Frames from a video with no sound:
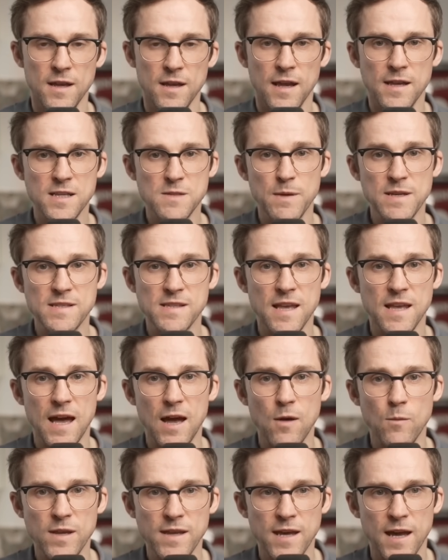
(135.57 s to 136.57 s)
And it's basically
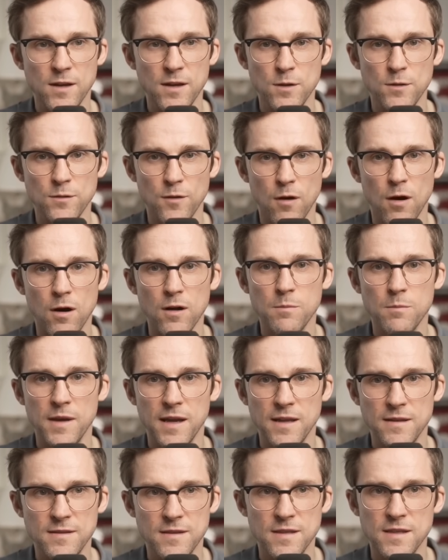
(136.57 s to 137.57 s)
how we kind of
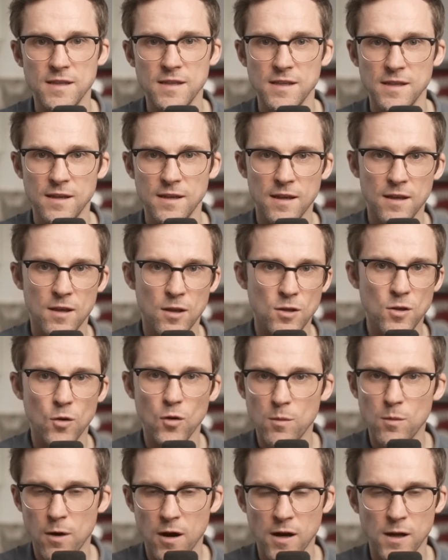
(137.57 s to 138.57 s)
augment the
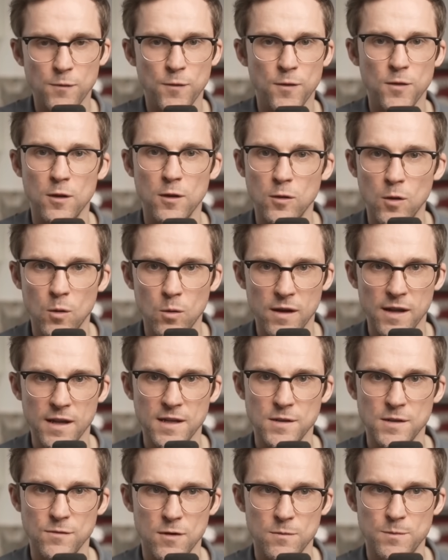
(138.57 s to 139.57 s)
go to market for the lower
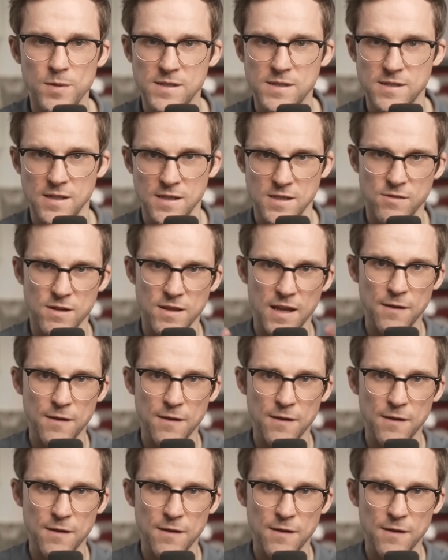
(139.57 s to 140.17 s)
end of our business, right?